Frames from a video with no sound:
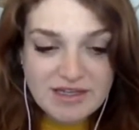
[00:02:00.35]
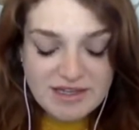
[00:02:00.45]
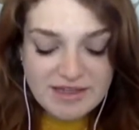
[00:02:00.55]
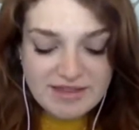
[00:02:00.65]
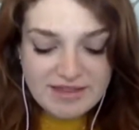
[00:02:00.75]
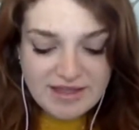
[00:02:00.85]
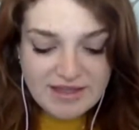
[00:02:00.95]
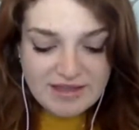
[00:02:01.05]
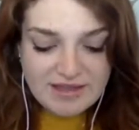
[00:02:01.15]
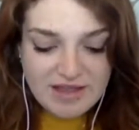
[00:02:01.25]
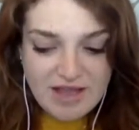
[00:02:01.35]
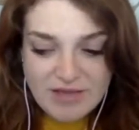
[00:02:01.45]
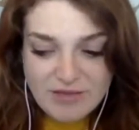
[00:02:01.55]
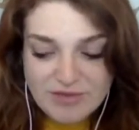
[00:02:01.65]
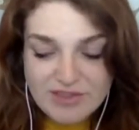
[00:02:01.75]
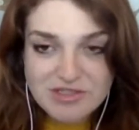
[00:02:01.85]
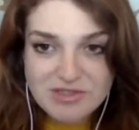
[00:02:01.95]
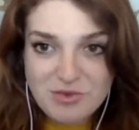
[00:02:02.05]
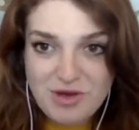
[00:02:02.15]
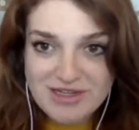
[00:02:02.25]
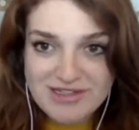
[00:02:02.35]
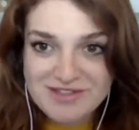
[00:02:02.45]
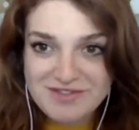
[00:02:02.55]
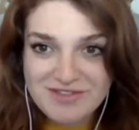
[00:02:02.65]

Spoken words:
And I think that I really just wanted to